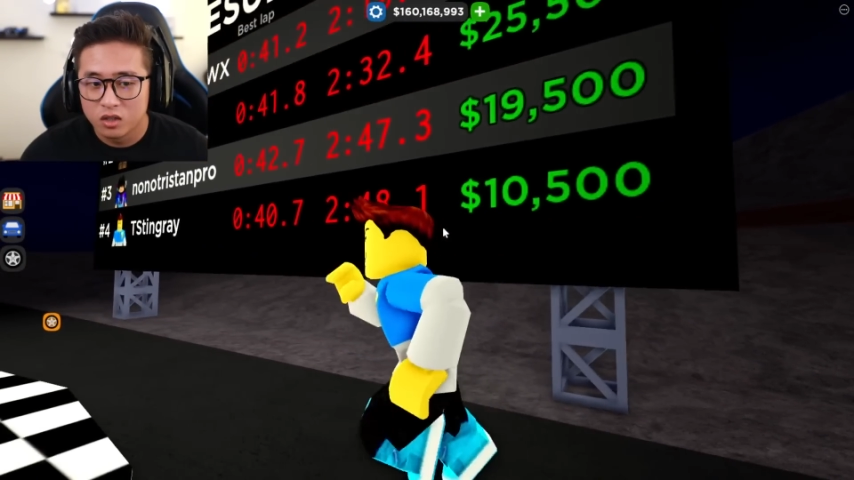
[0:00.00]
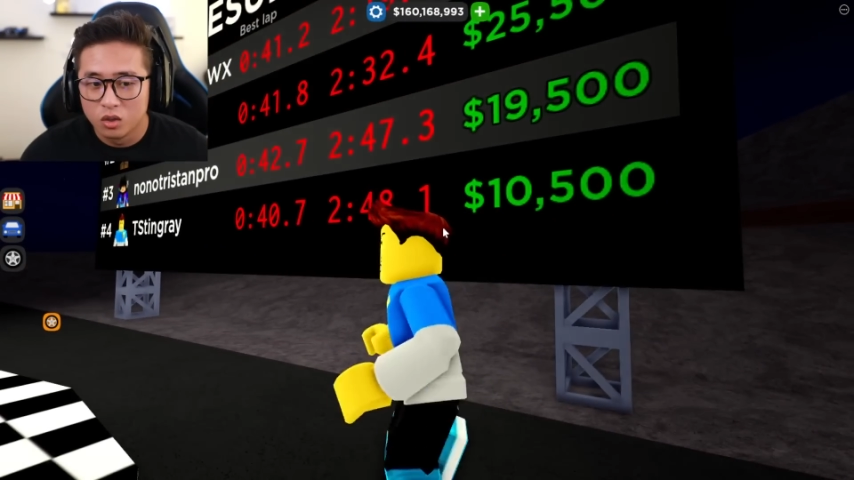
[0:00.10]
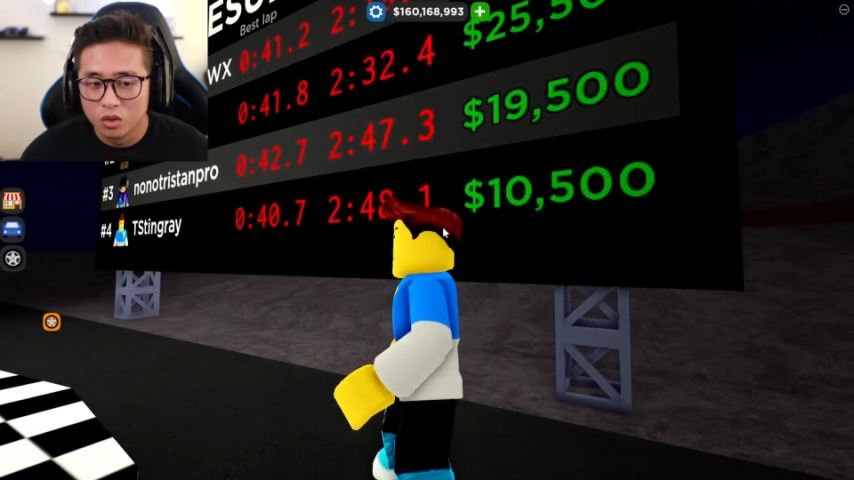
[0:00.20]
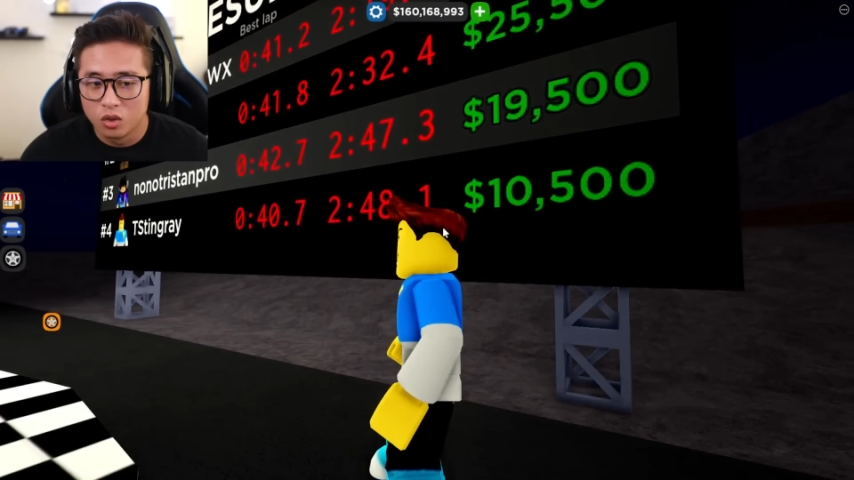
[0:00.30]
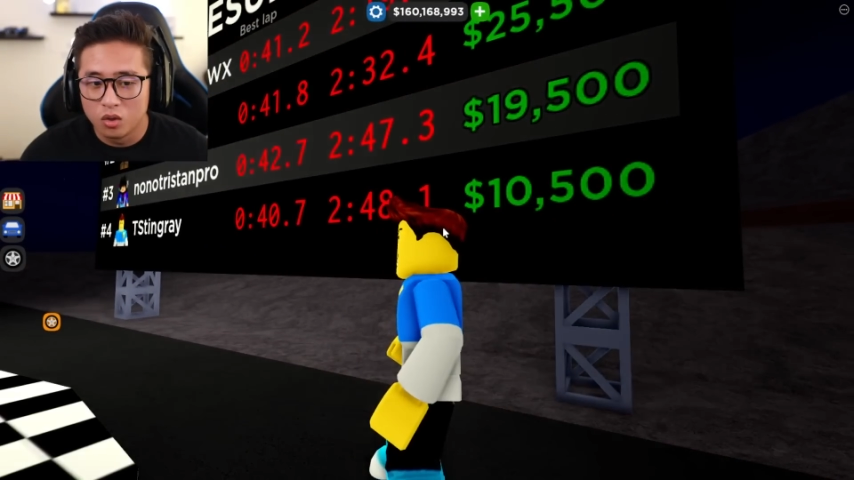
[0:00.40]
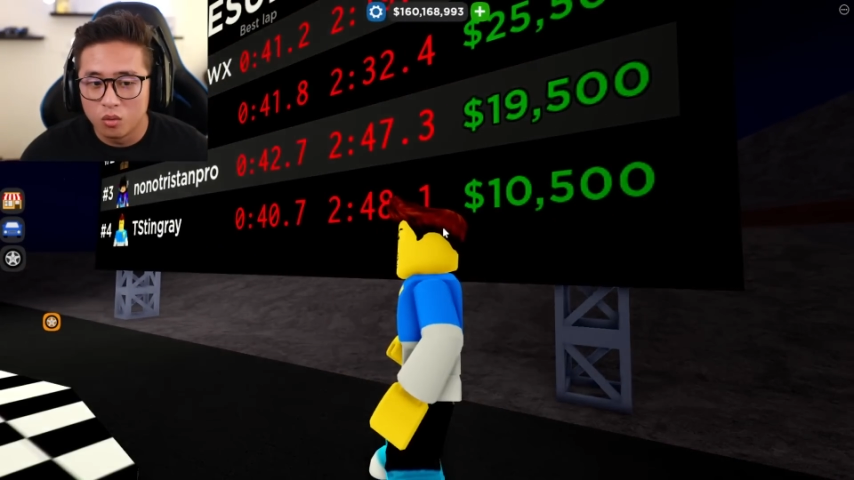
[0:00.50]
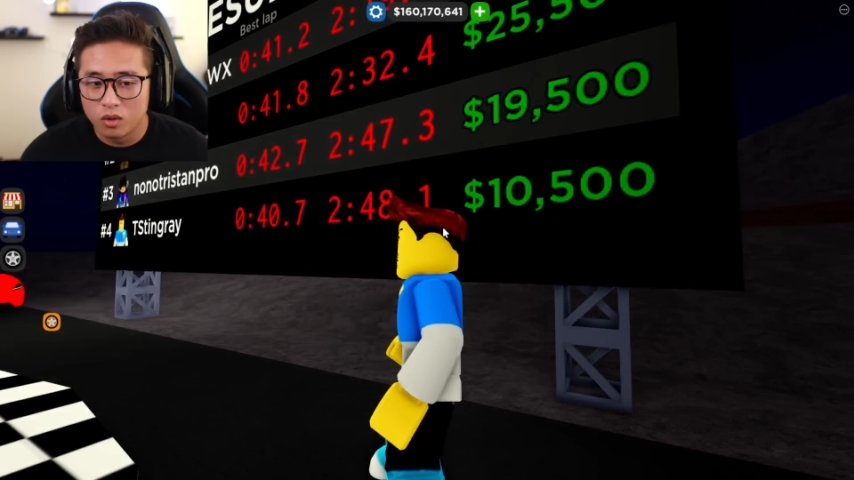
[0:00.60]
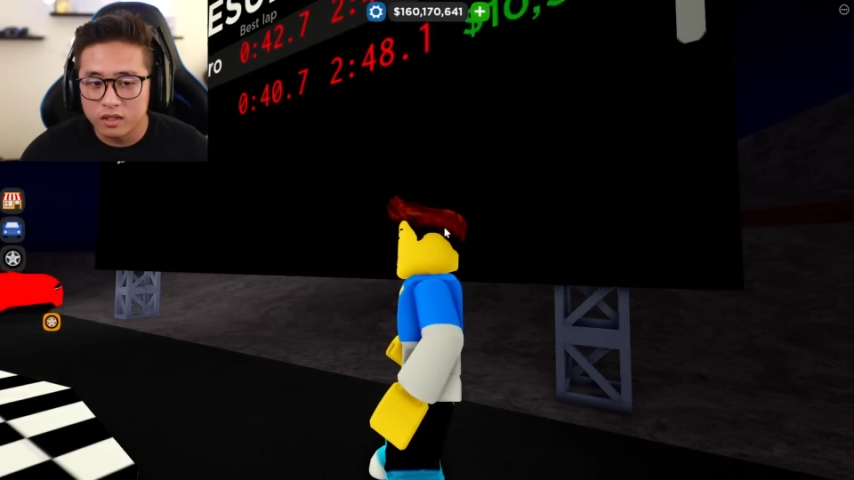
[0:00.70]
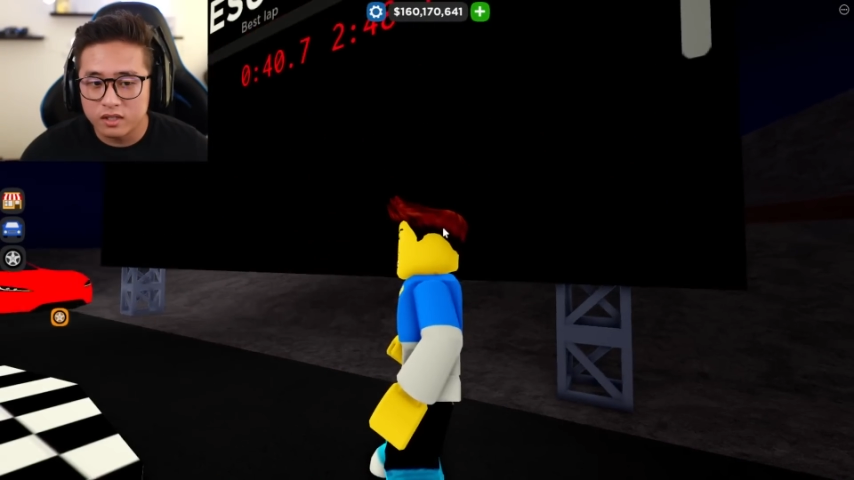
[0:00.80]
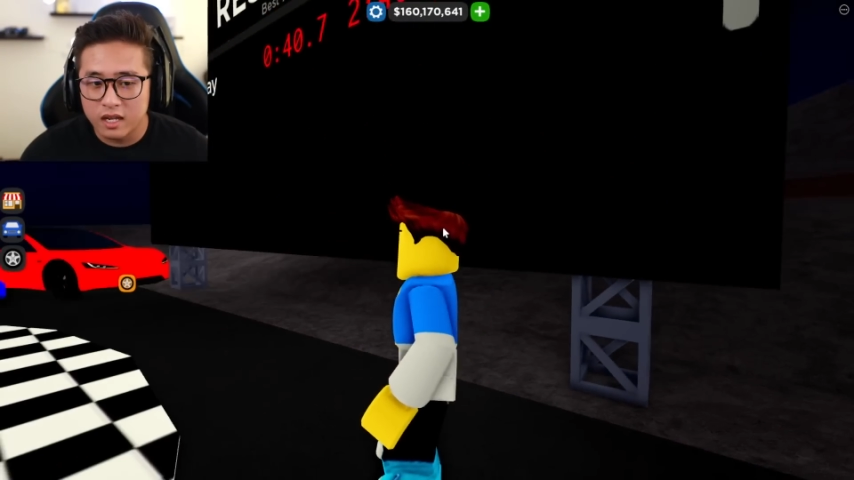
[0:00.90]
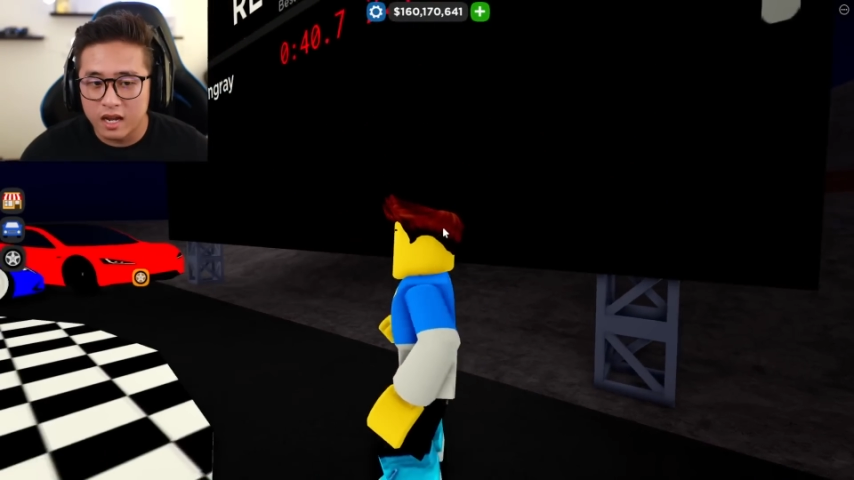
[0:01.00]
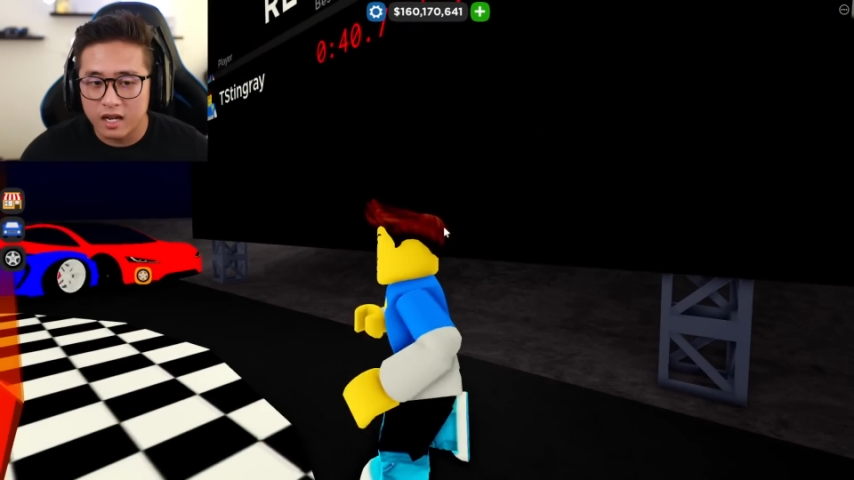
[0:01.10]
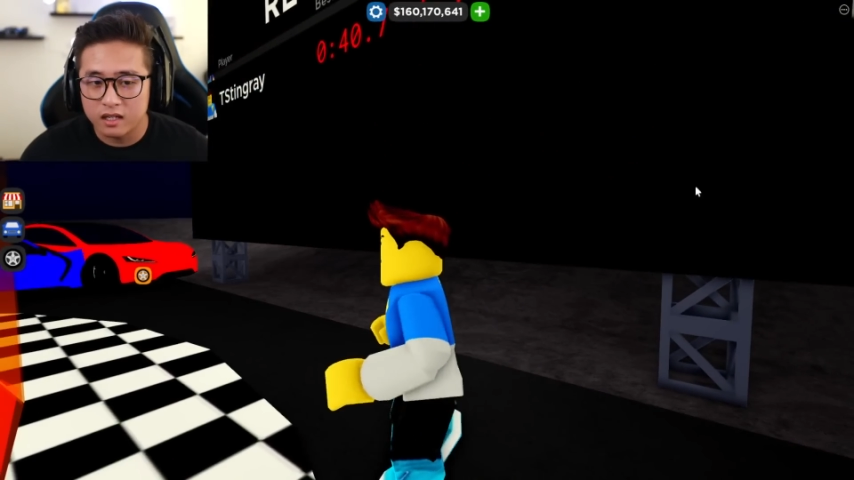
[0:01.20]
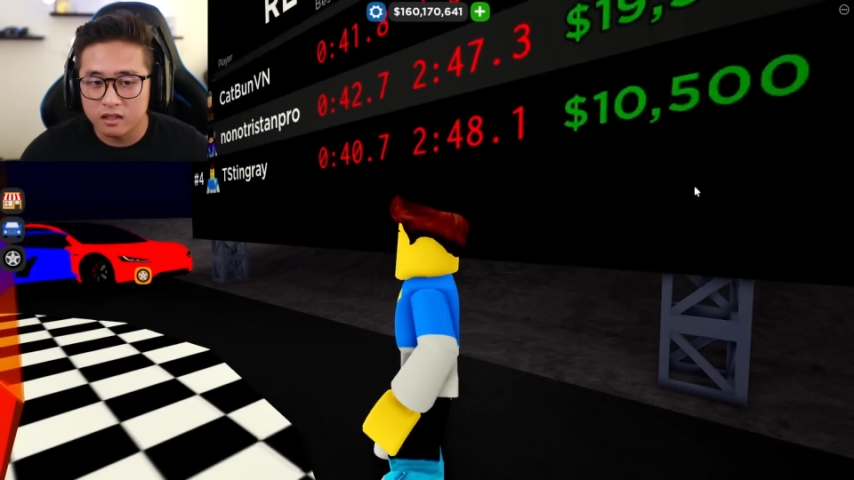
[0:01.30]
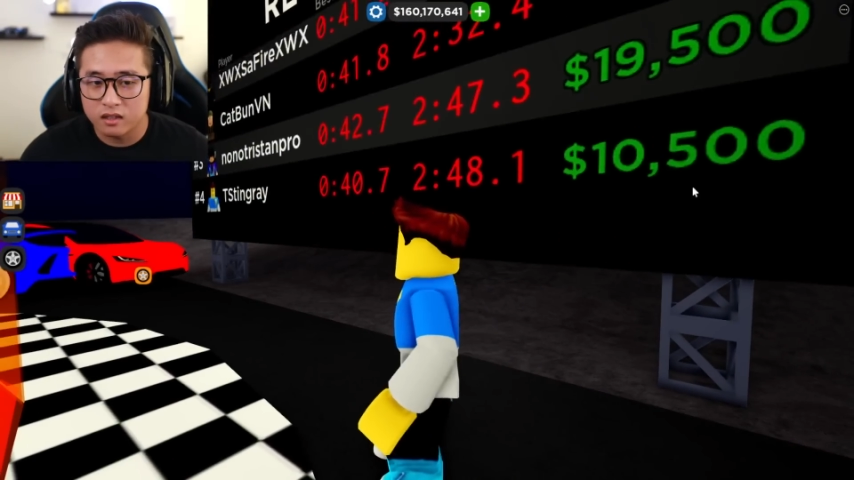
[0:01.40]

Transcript: Who was that?